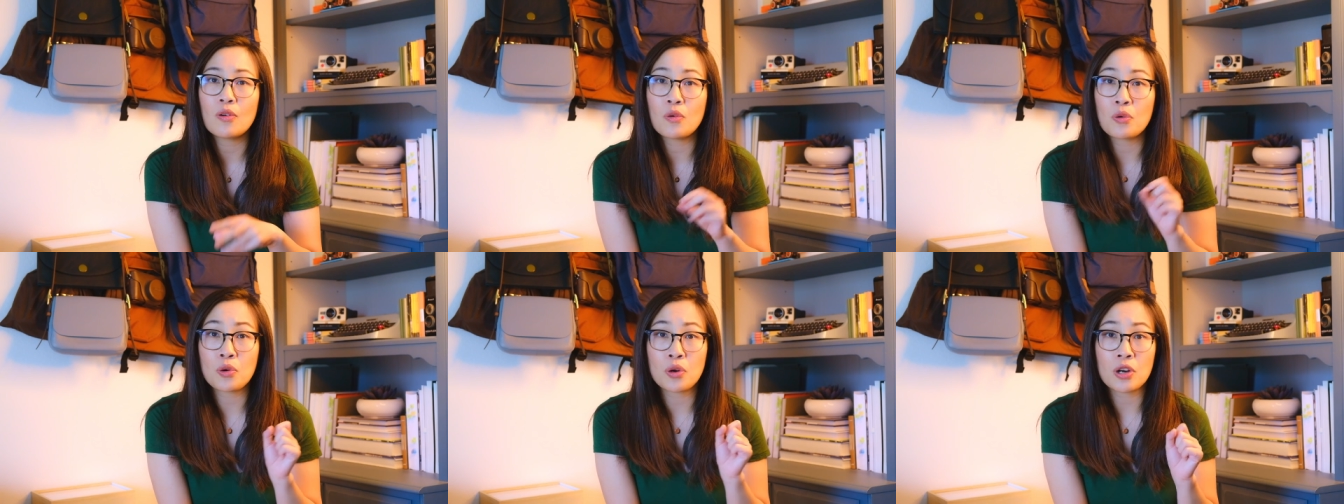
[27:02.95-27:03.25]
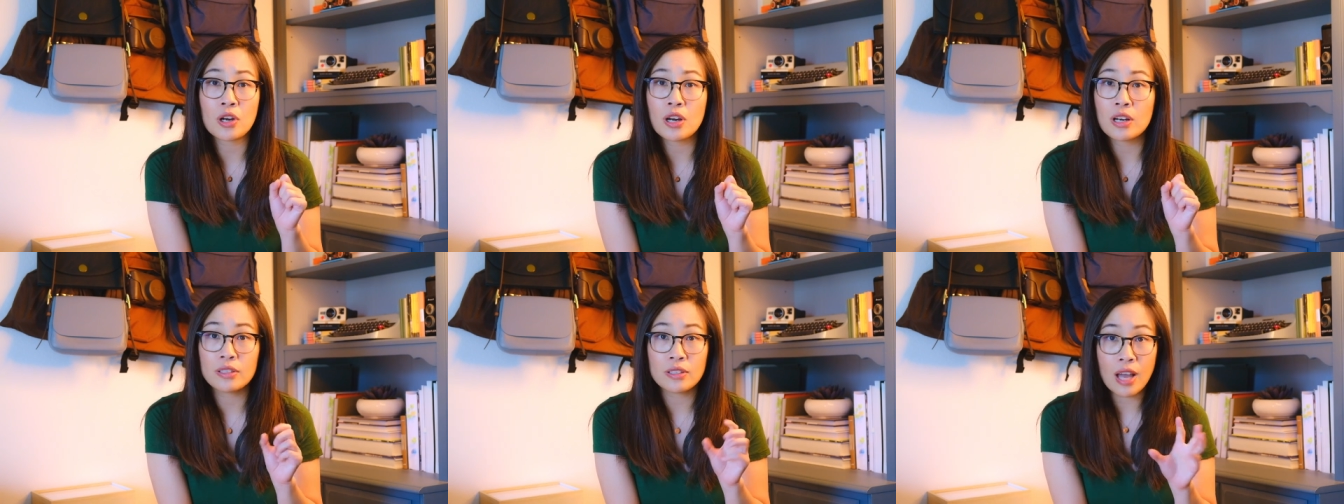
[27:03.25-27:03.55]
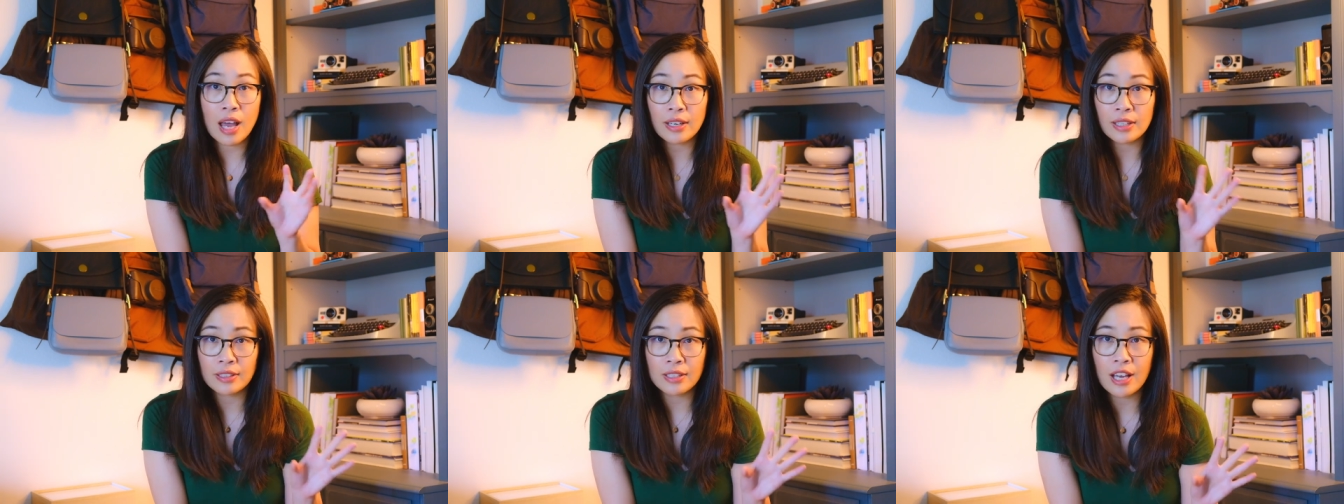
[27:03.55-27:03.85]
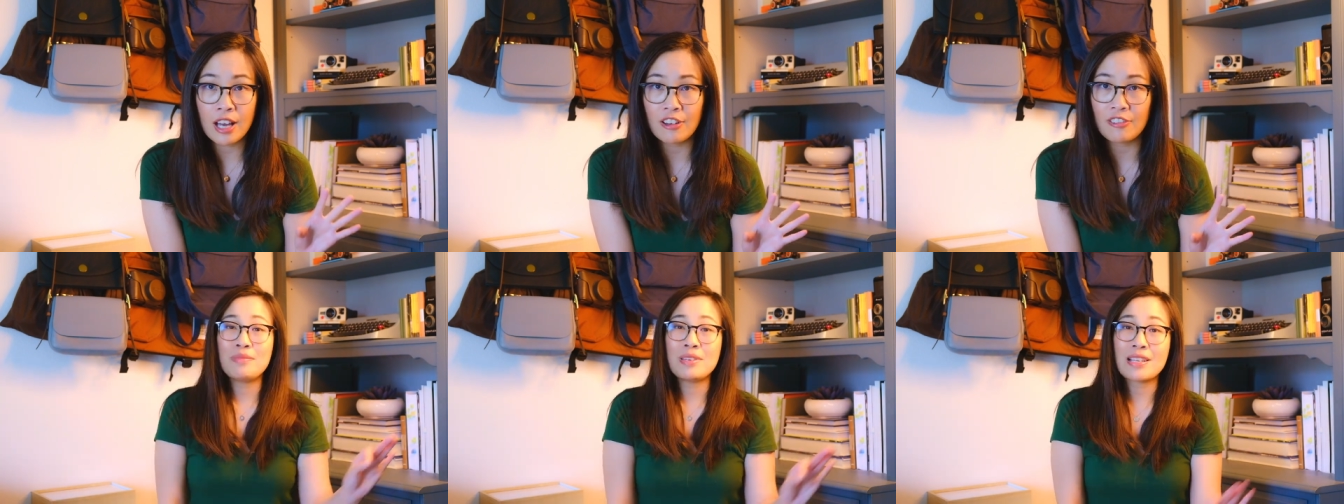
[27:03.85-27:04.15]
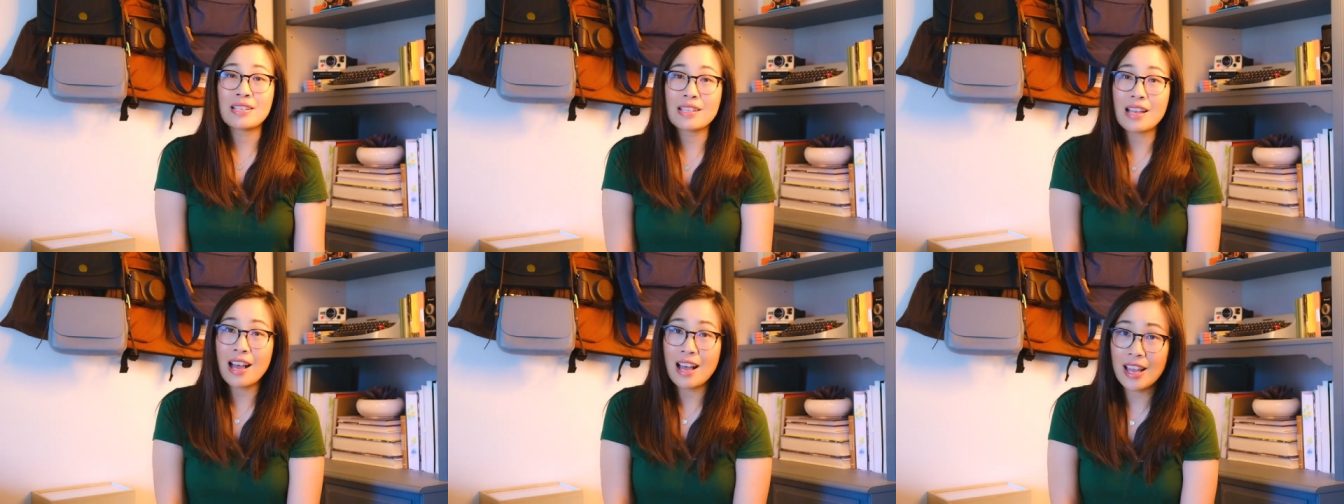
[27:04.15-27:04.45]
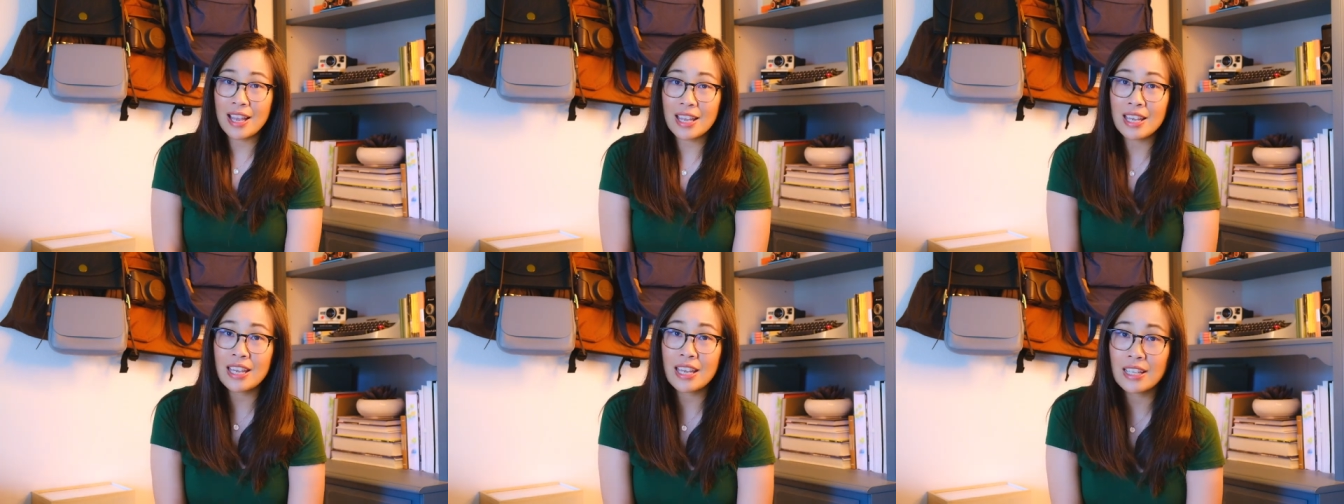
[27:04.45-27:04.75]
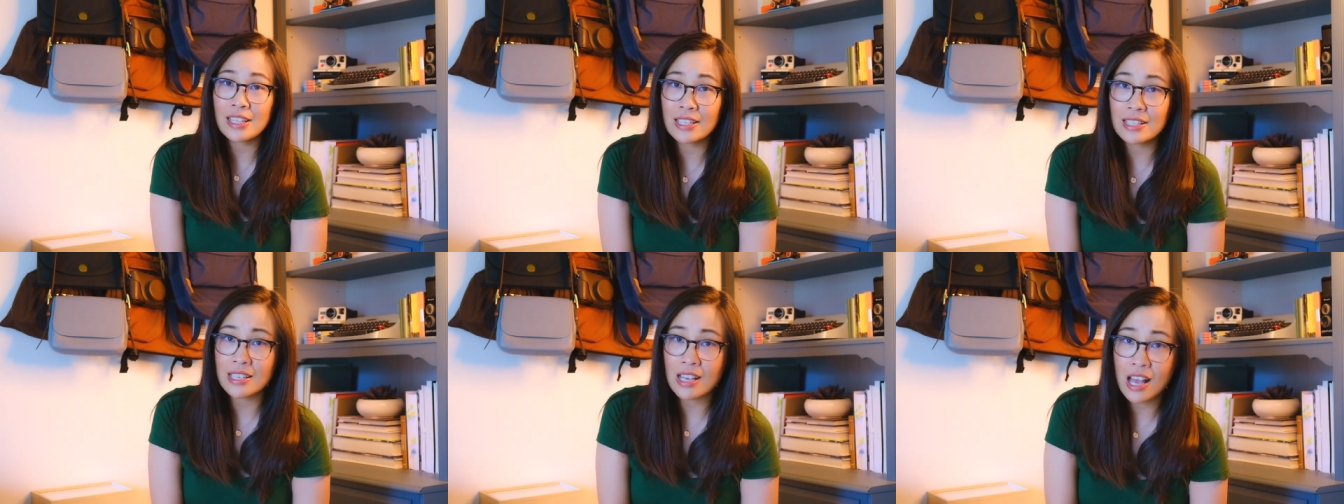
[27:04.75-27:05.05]
or not enough because I
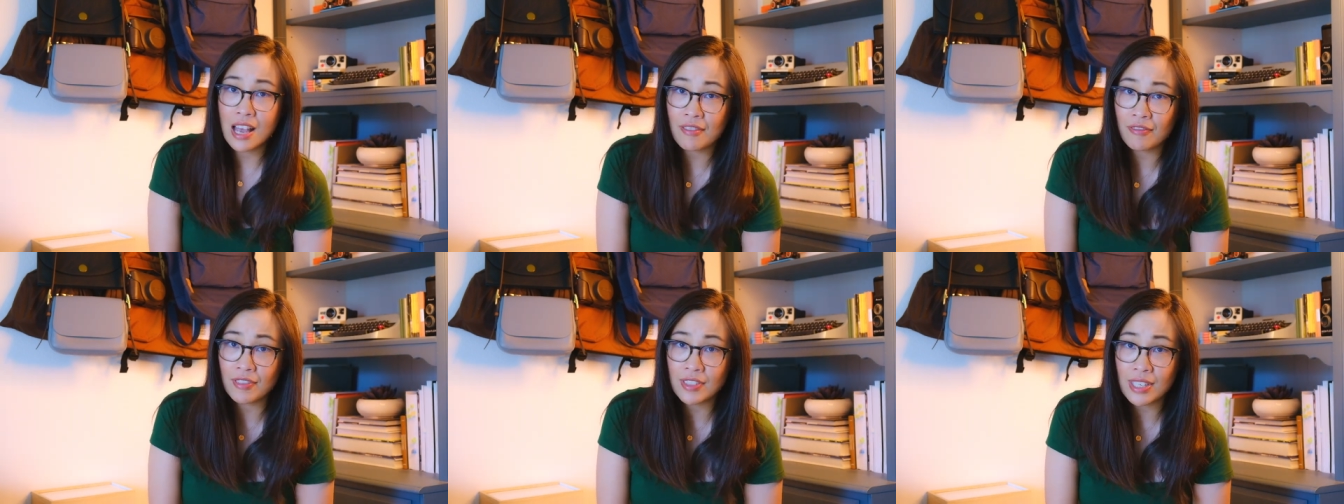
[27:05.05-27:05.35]
can dive